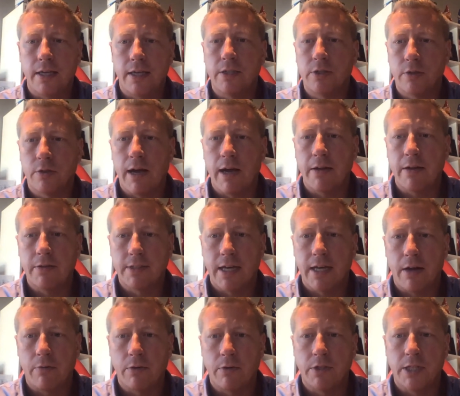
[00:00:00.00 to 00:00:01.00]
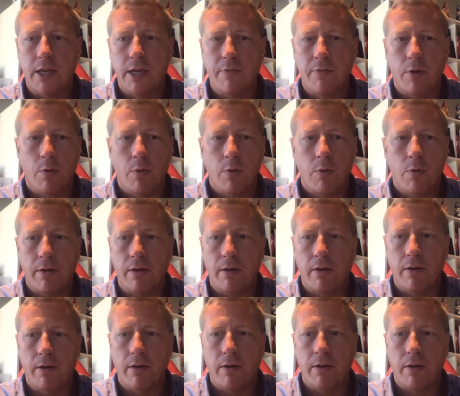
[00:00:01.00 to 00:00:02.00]
is a surround sound receiver,
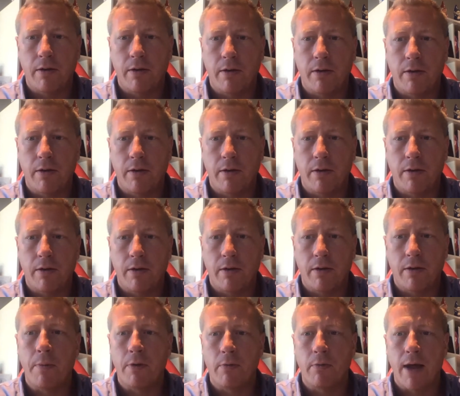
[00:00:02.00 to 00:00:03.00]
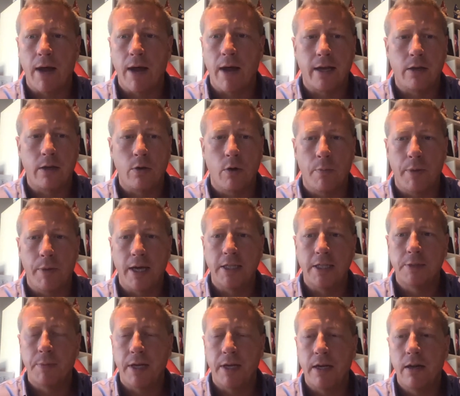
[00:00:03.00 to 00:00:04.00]
whether it is in an equipment rack in your
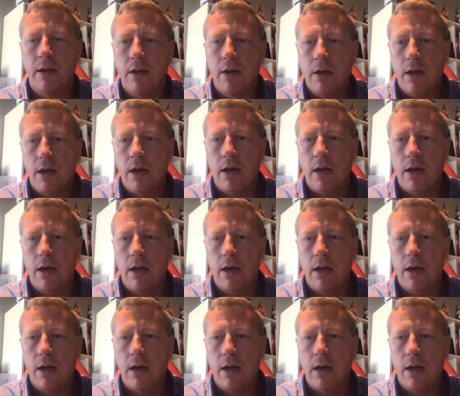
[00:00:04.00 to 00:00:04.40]
basement